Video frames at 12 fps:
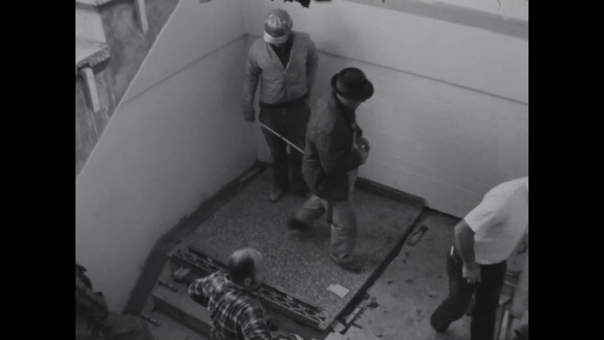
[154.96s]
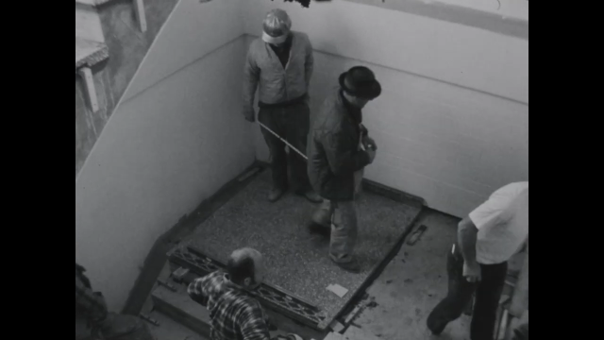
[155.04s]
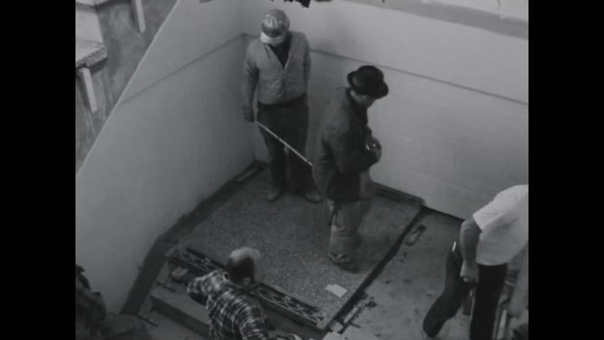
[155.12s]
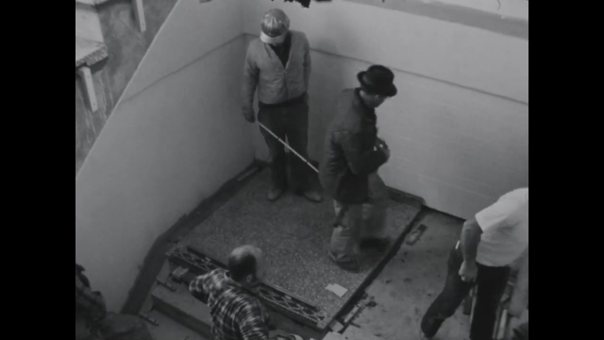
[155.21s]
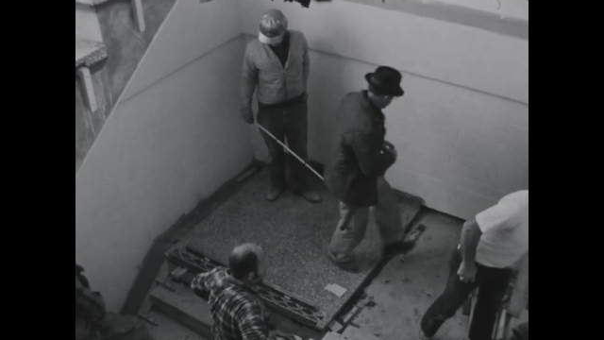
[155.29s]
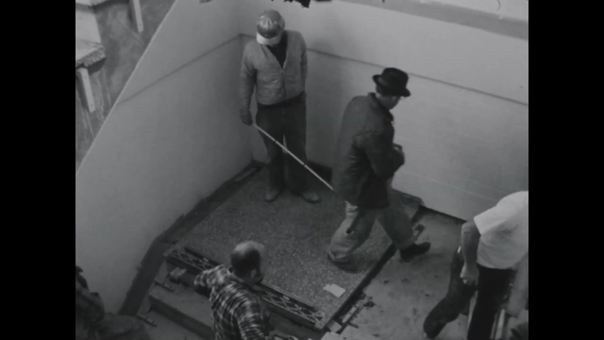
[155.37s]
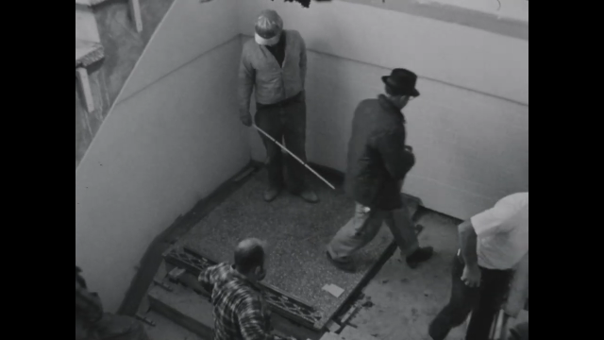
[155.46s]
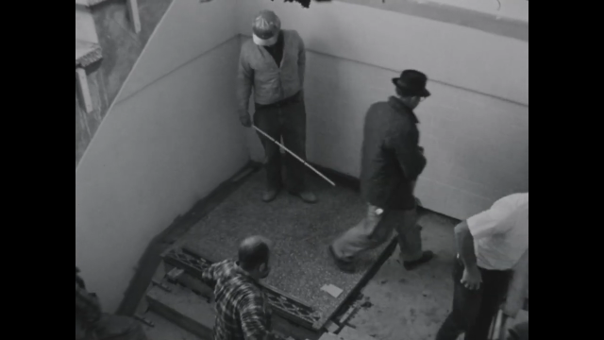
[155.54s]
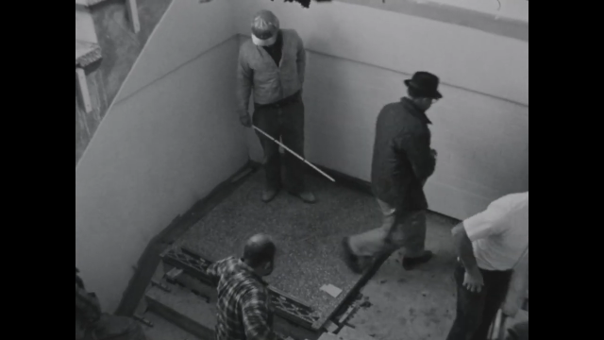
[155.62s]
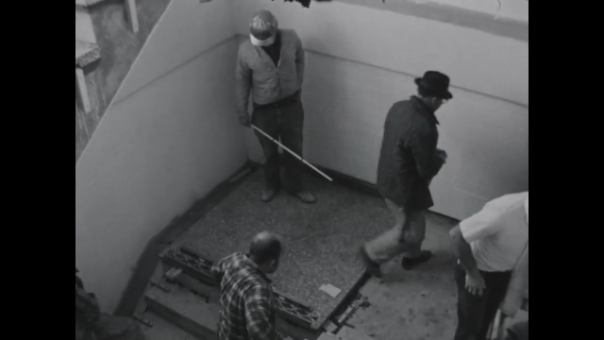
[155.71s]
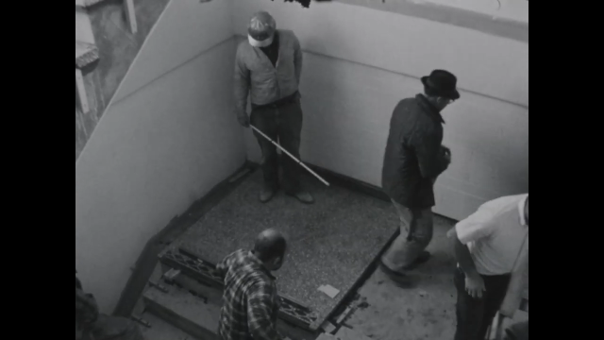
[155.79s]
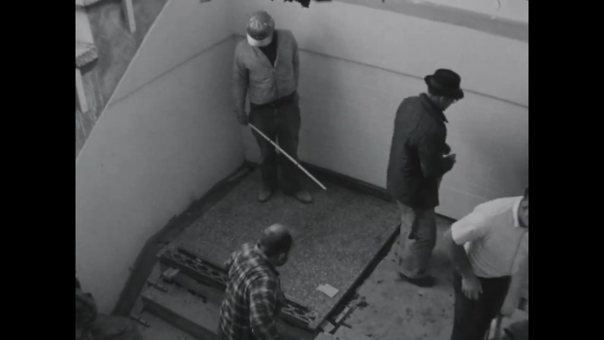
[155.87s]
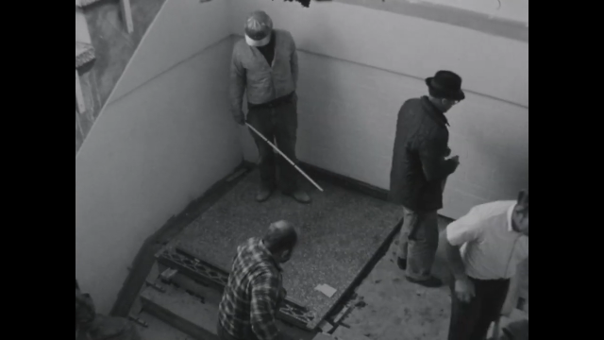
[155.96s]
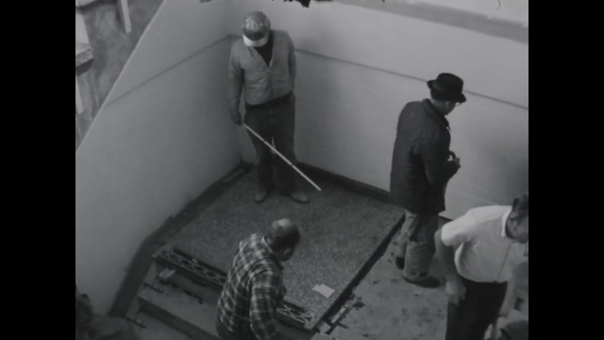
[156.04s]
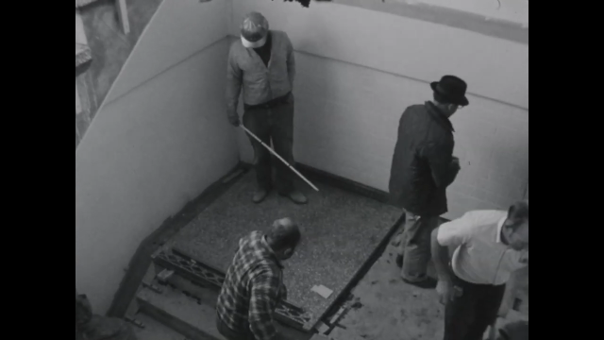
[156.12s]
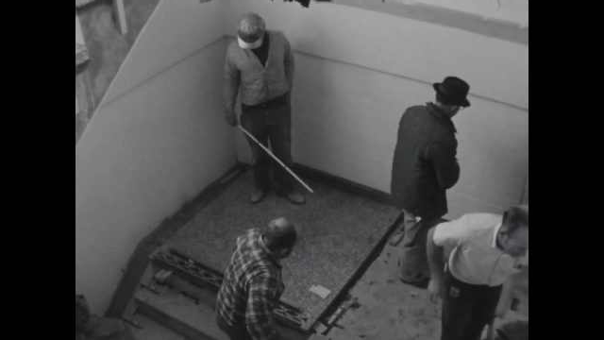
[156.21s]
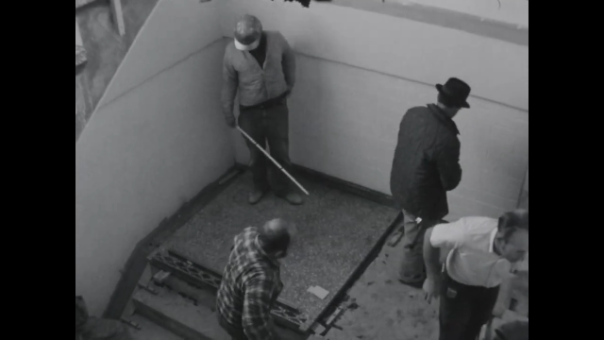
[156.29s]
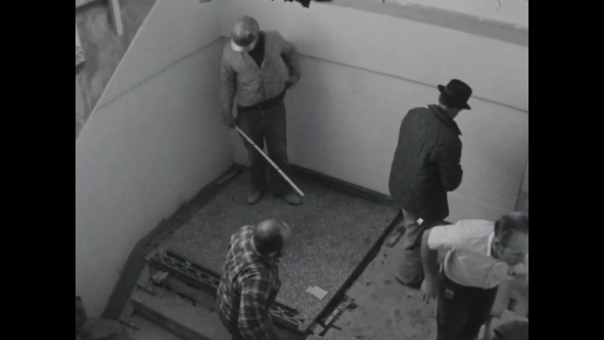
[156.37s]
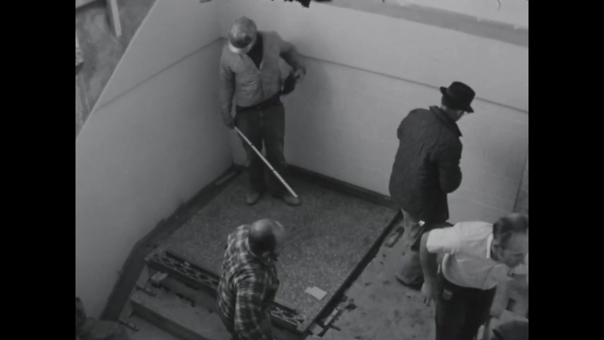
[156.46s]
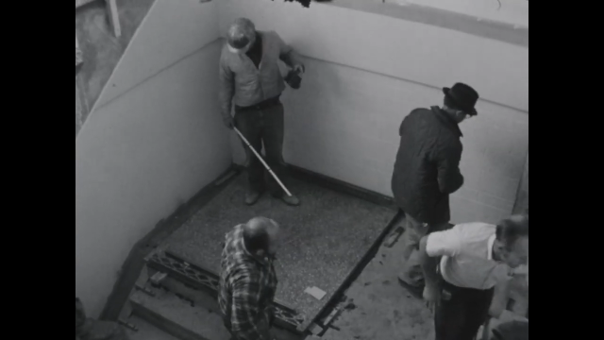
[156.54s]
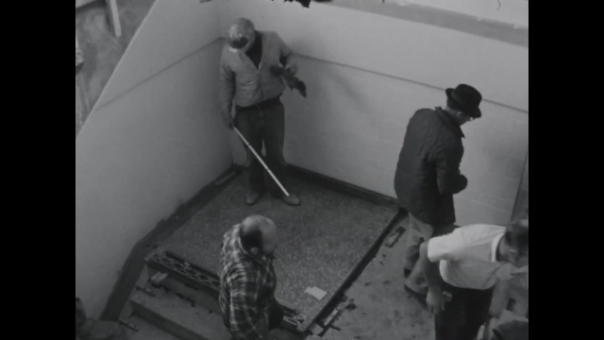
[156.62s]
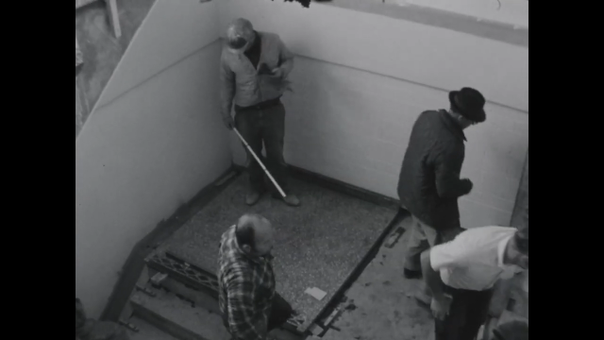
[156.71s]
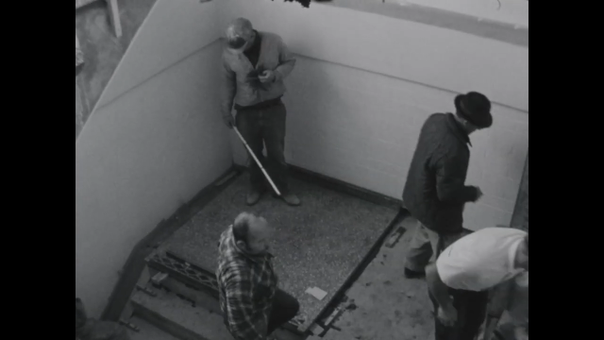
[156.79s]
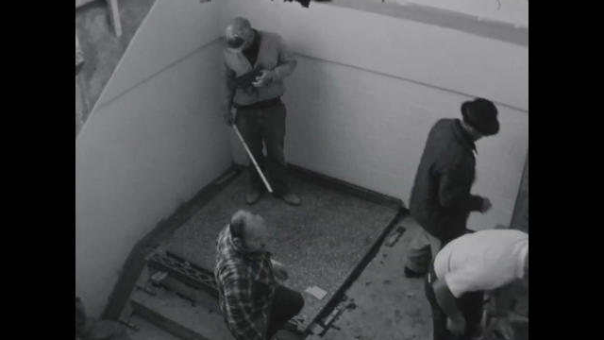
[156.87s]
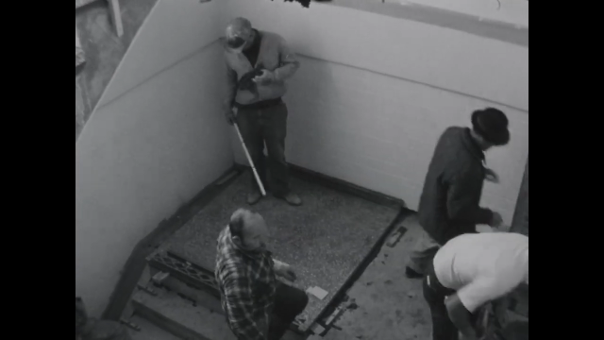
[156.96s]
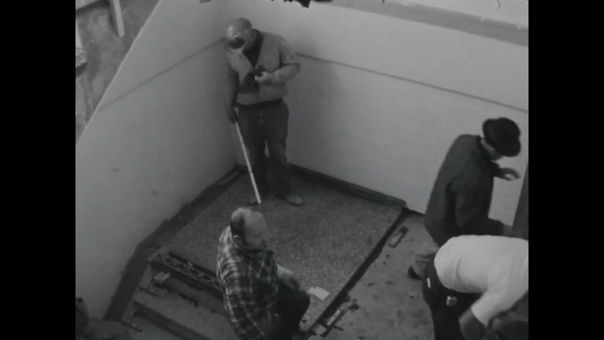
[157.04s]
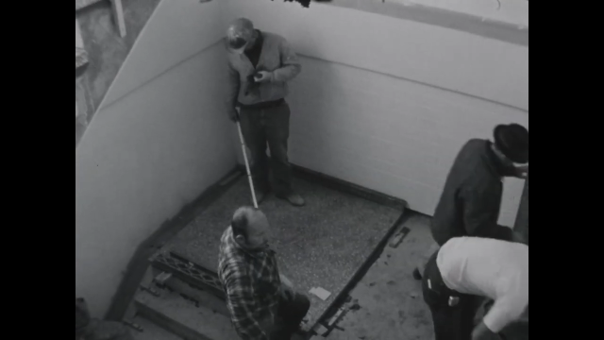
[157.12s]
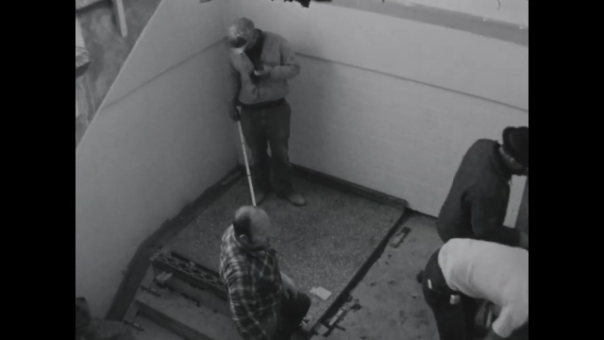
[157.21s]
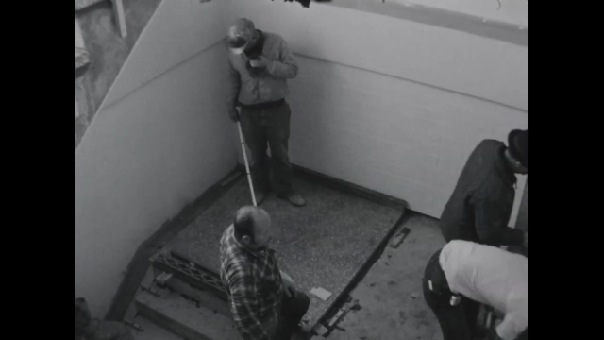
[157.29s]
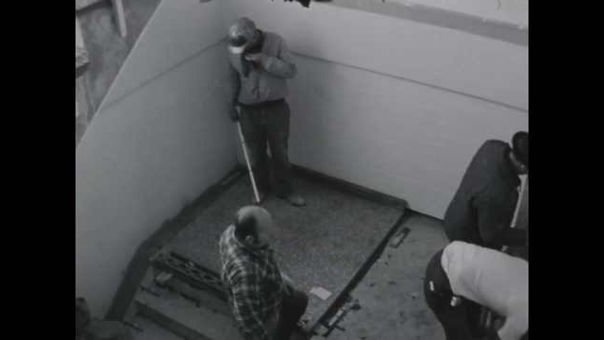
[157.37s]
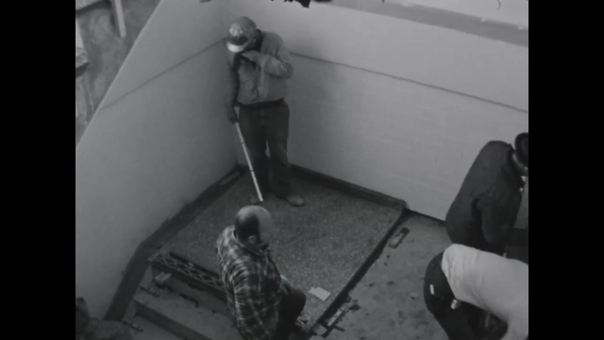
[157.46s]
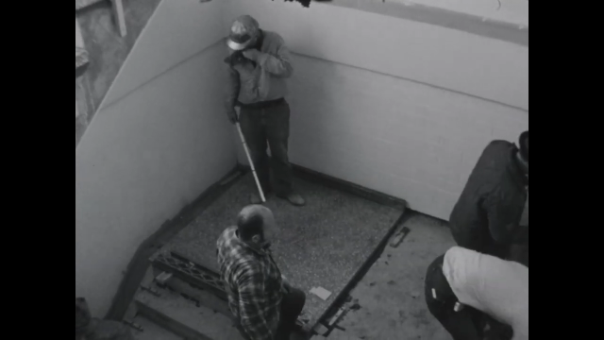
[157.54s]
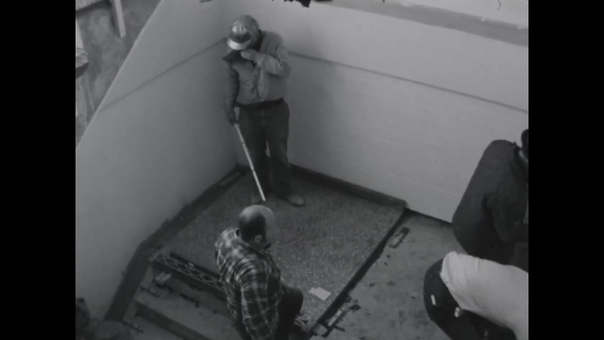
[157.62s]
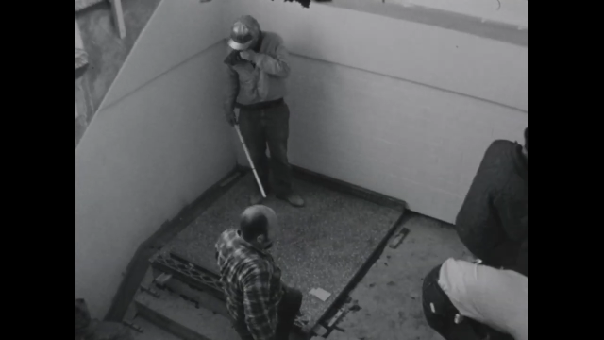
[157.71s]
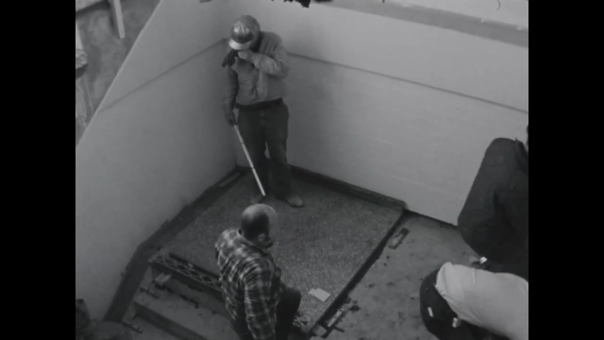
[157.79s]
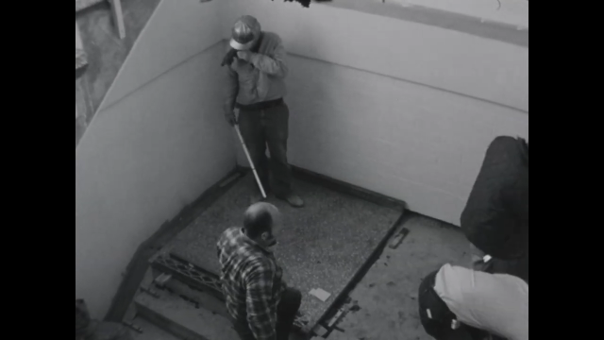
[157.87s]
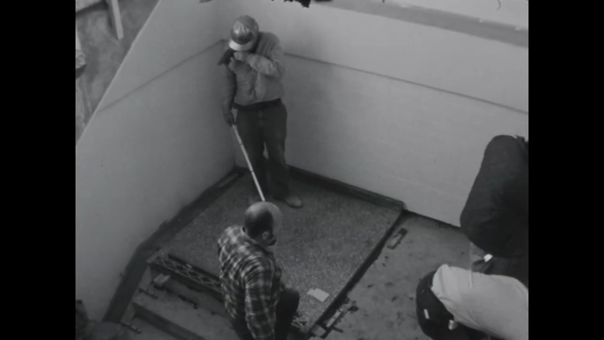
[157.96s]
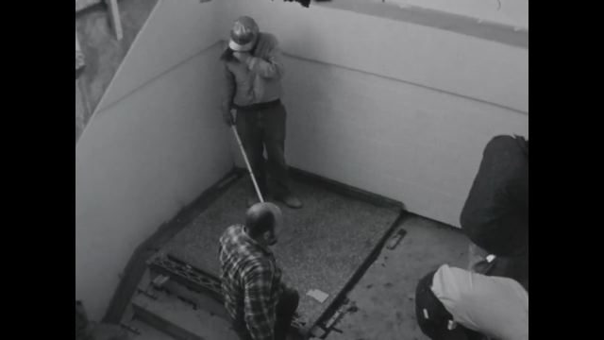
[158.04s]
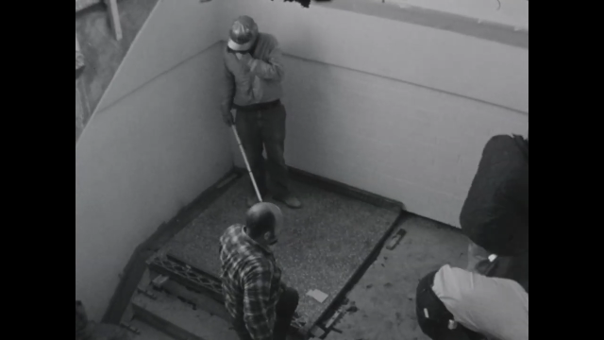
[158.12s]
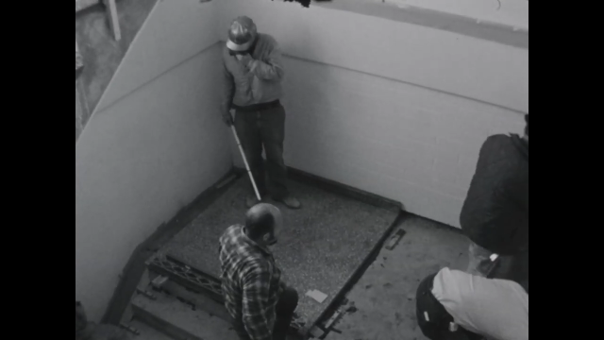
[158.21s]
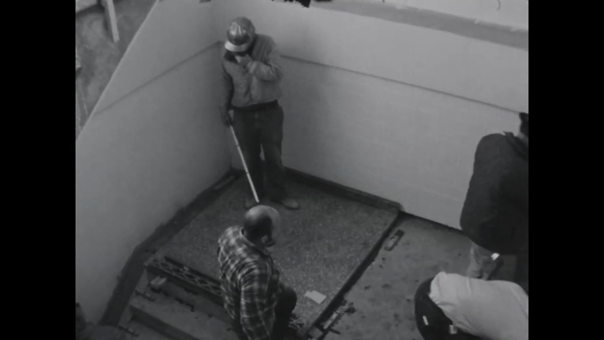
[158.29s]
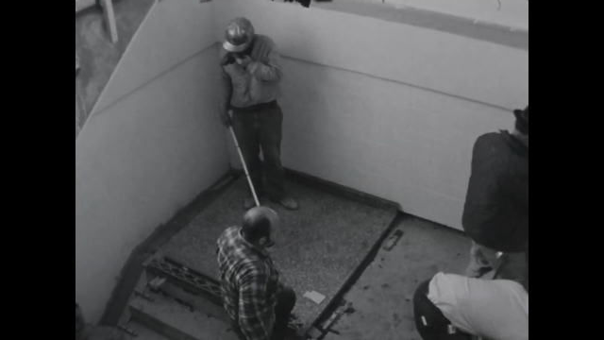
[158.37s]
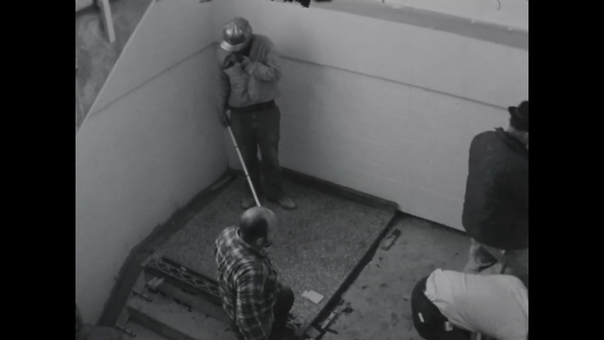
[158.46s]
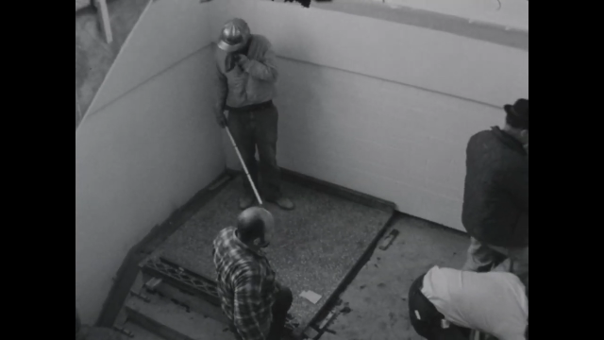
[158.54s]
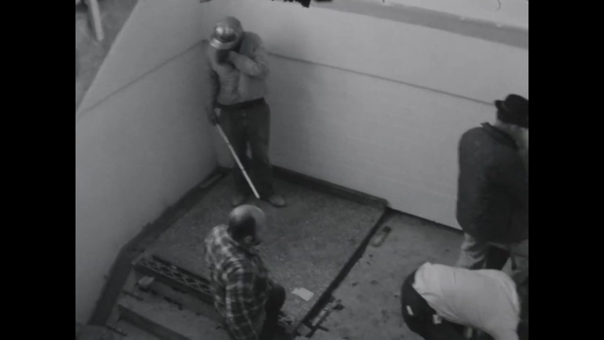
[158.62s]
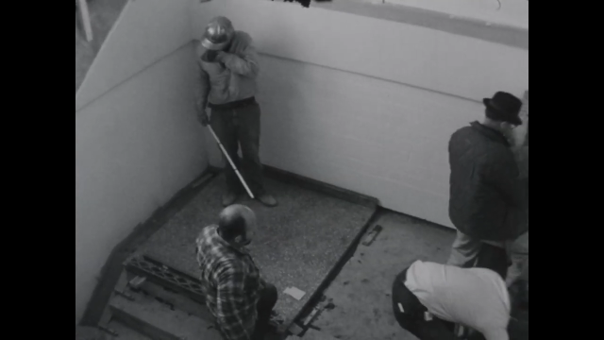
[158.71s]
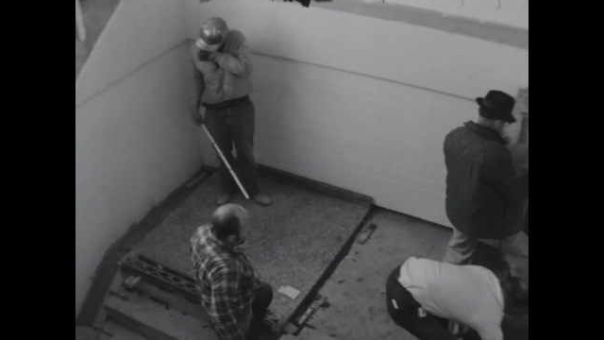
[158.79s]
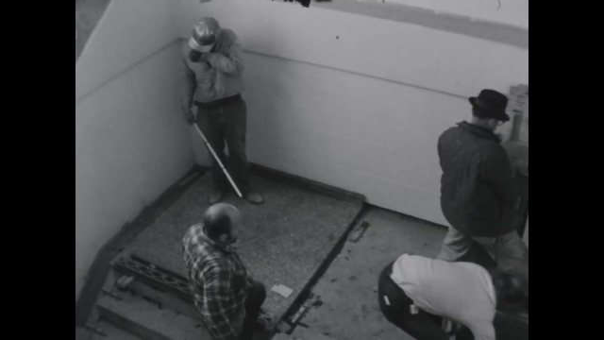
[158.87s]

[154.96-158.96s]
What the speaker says: [unreadable: no face in view]